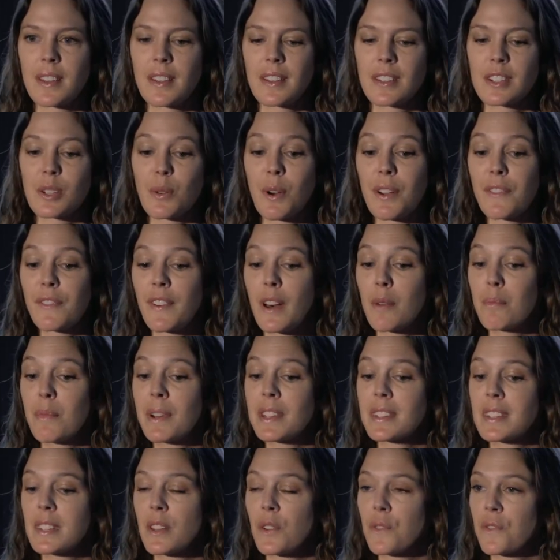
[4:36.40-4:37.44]
So I found
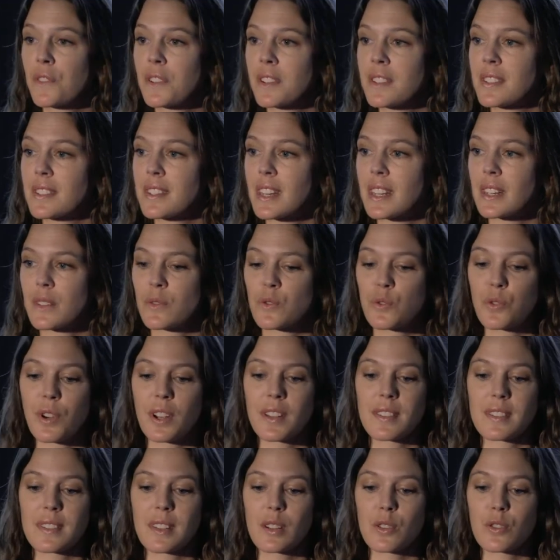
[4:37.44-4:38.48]
myself in a state of
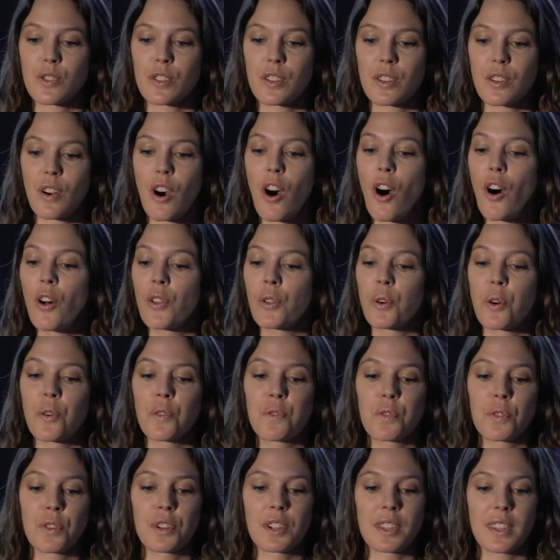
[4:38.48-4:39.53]
transition all
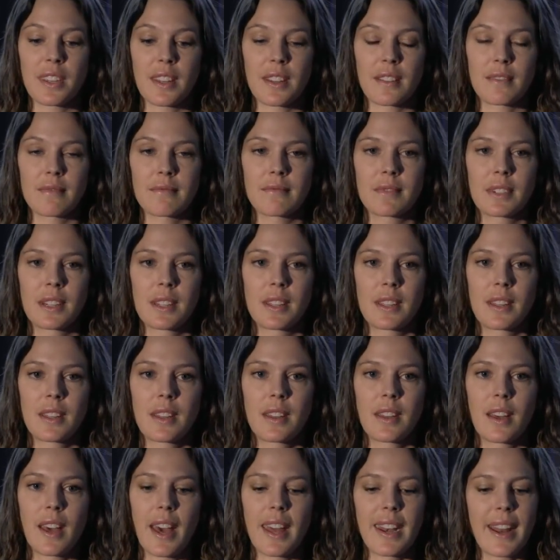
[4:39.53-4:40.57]
over again
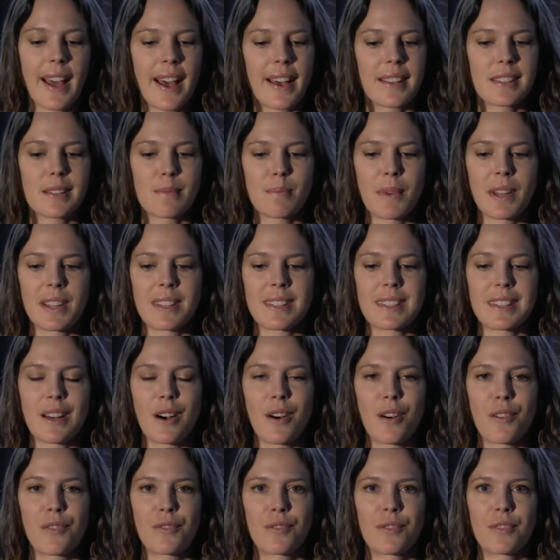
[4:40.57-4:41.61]
and asked
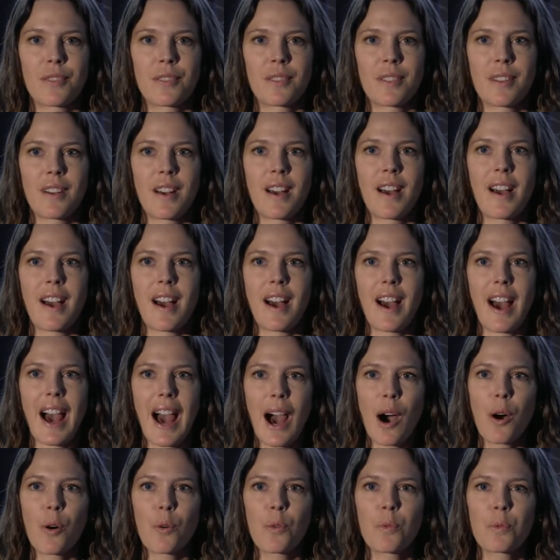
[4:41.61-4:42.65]
myself,
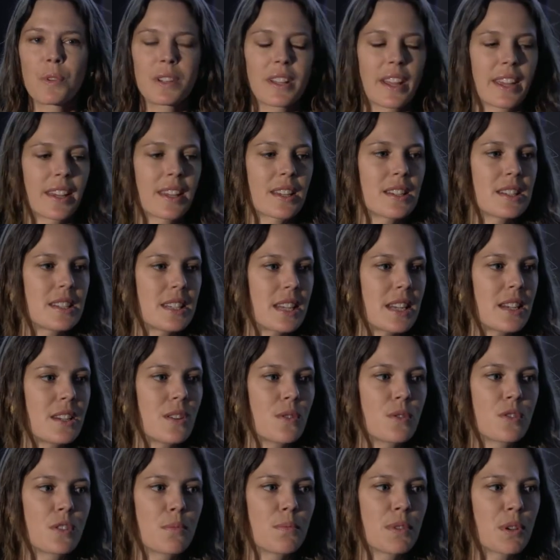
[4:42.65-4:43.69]
how will I
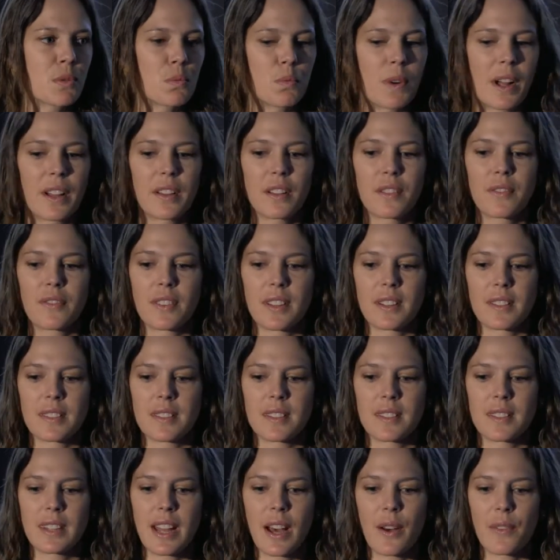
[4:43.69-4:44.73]
continue to be
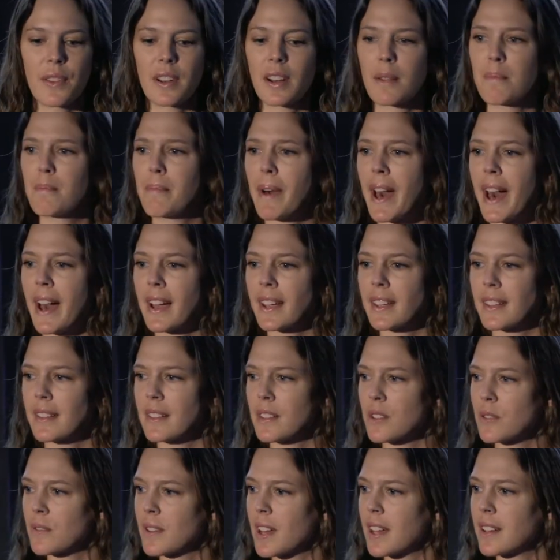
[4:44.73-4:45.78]
relevant now that I'm back in
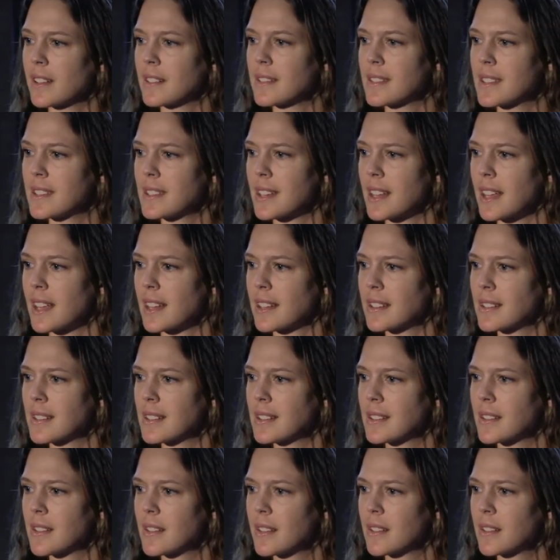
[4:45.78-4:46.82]
the United States?
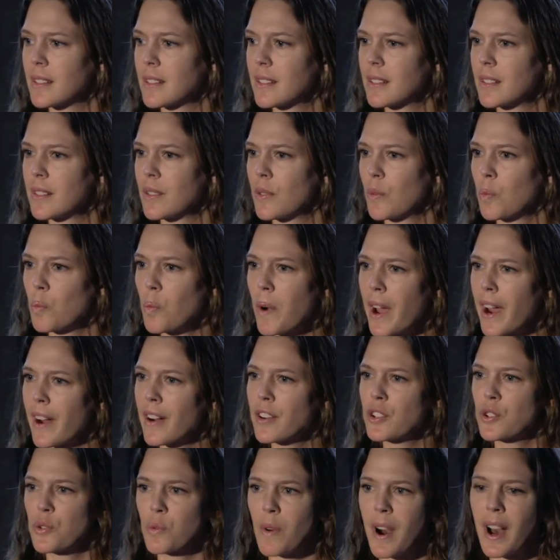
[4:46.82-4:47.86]

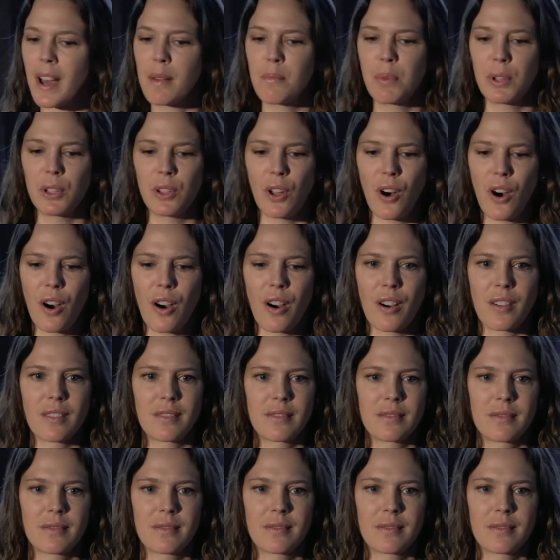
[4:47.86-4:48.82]
Where do I belong?